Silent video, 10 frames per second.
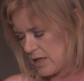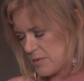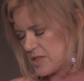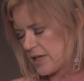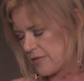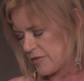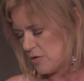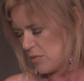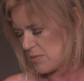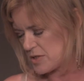It will take a
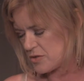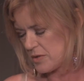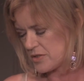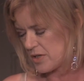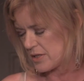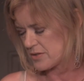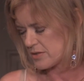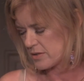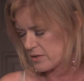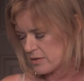few moments to
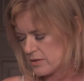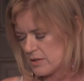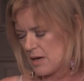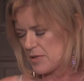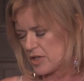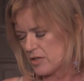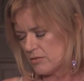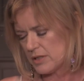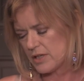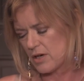adjust. I'm
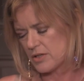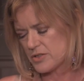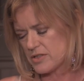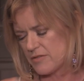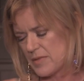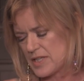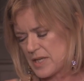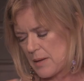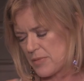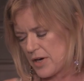acutely conscious of my
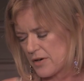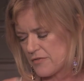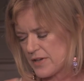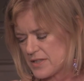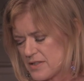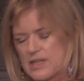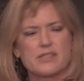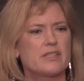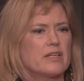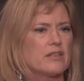damp hair and face, and I
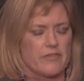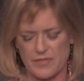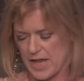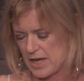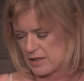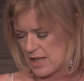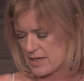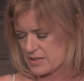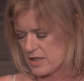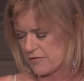steal a veined
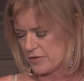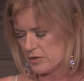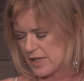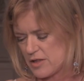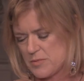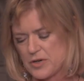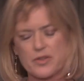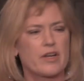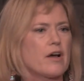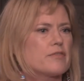glass in the full length mirror
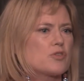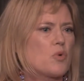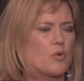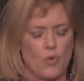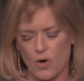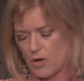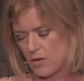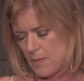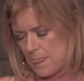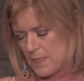that covers one wall.